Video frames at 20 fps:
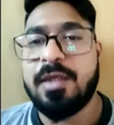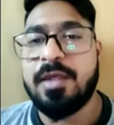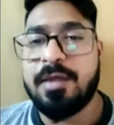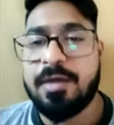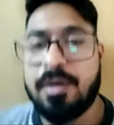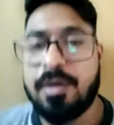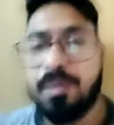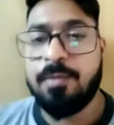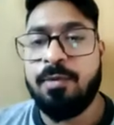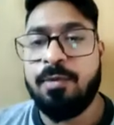it
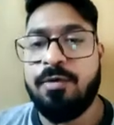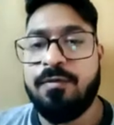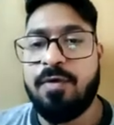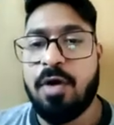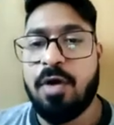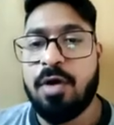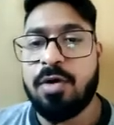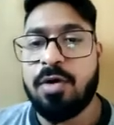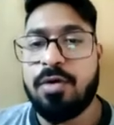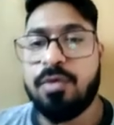moved
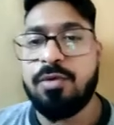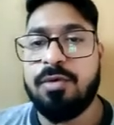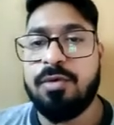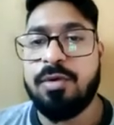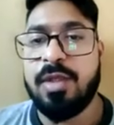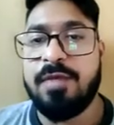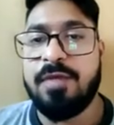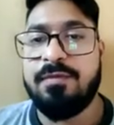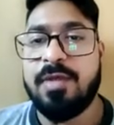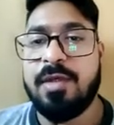on to
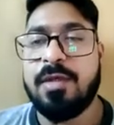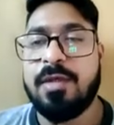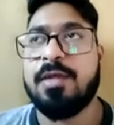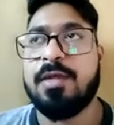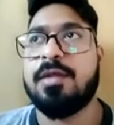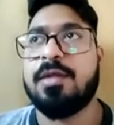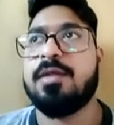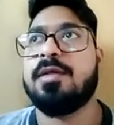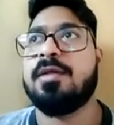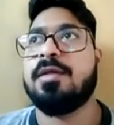
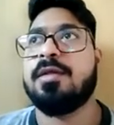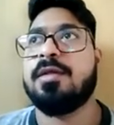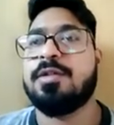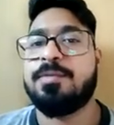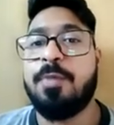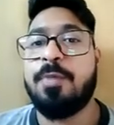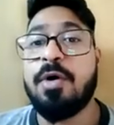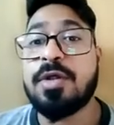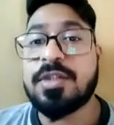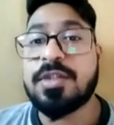even
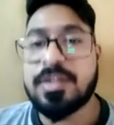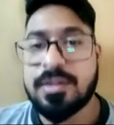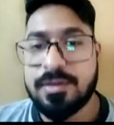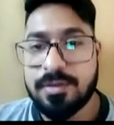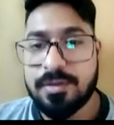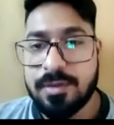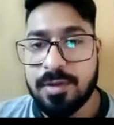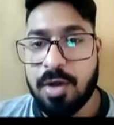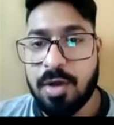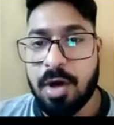sports
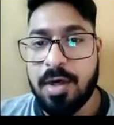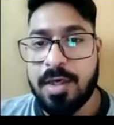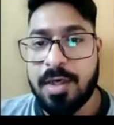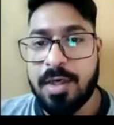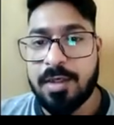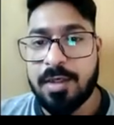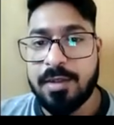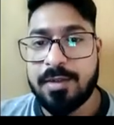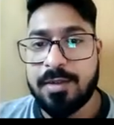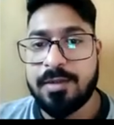
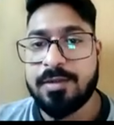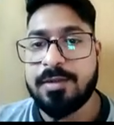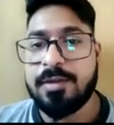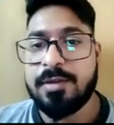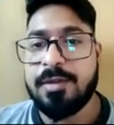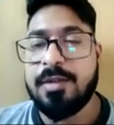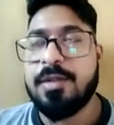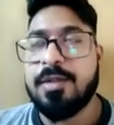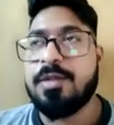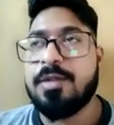content.
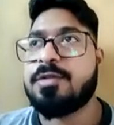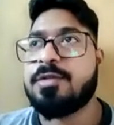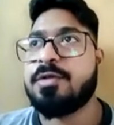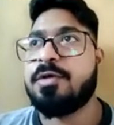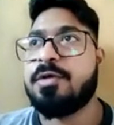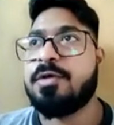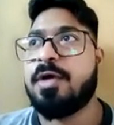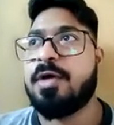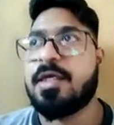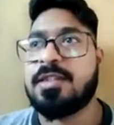
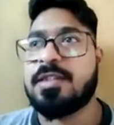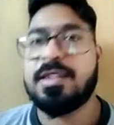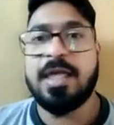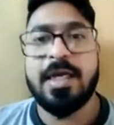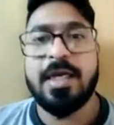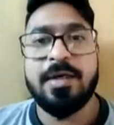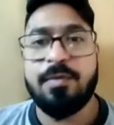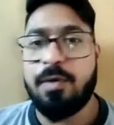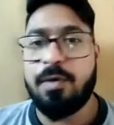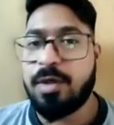So I
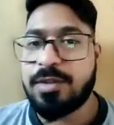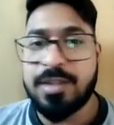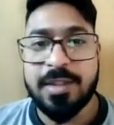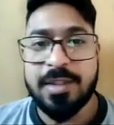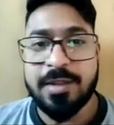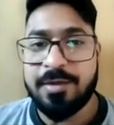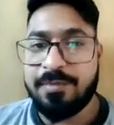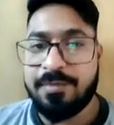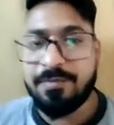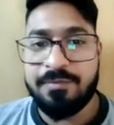started
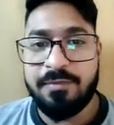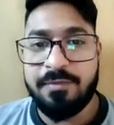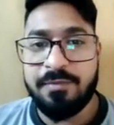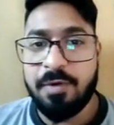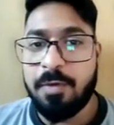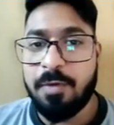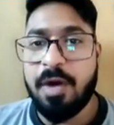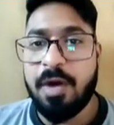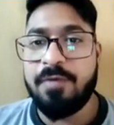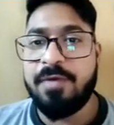watching
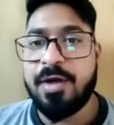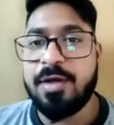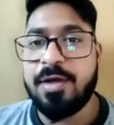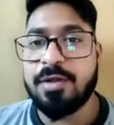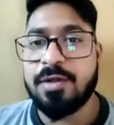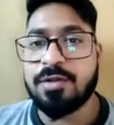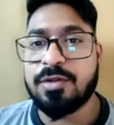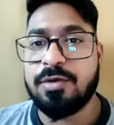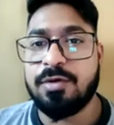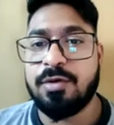football
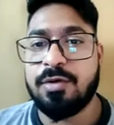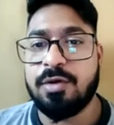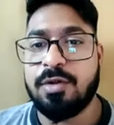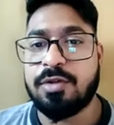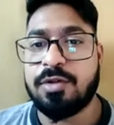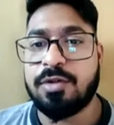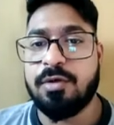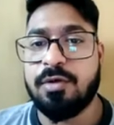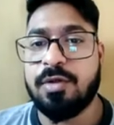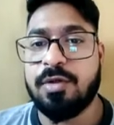videos
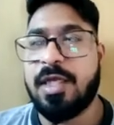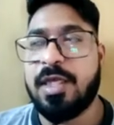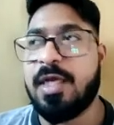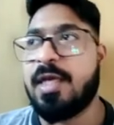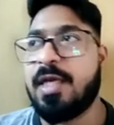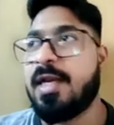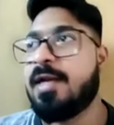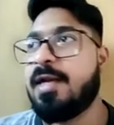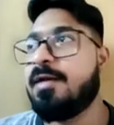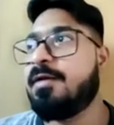also over
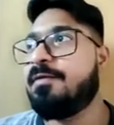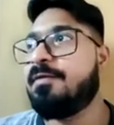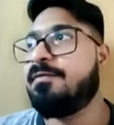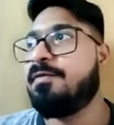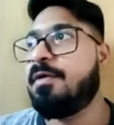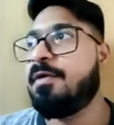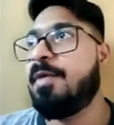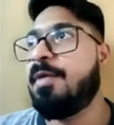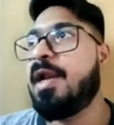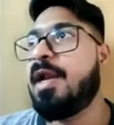there, and
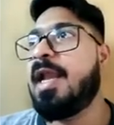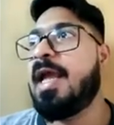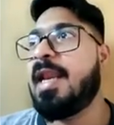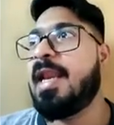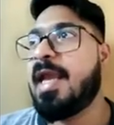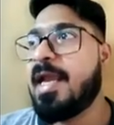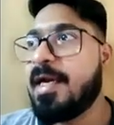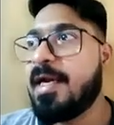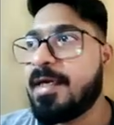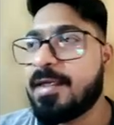football
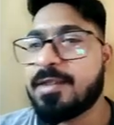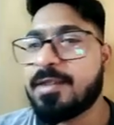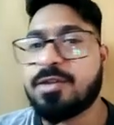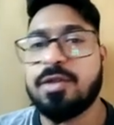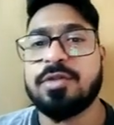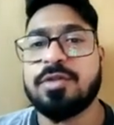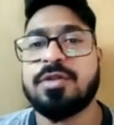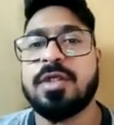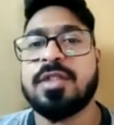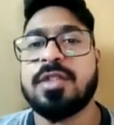analytics
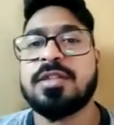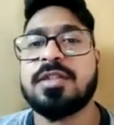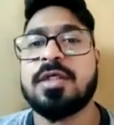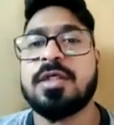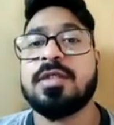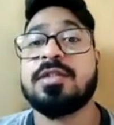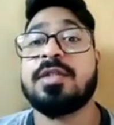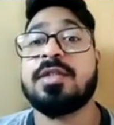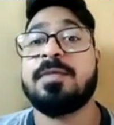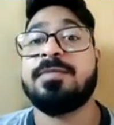also is
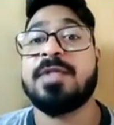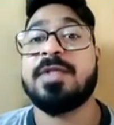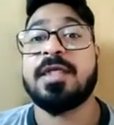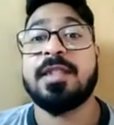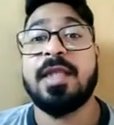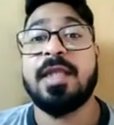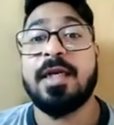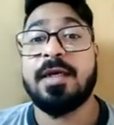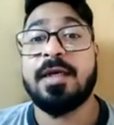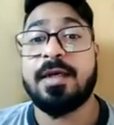a subject
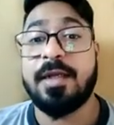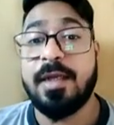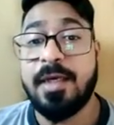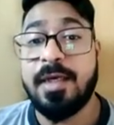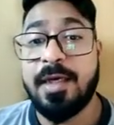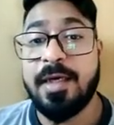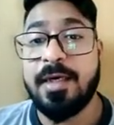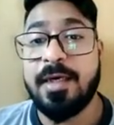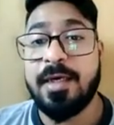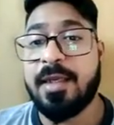that
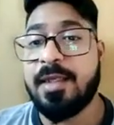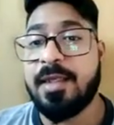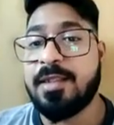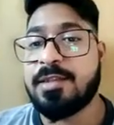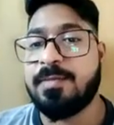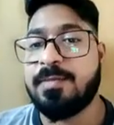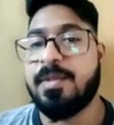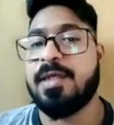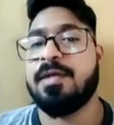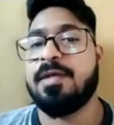really
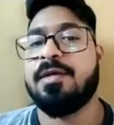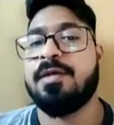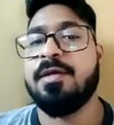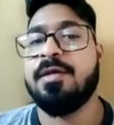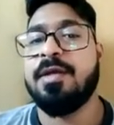intrigues me.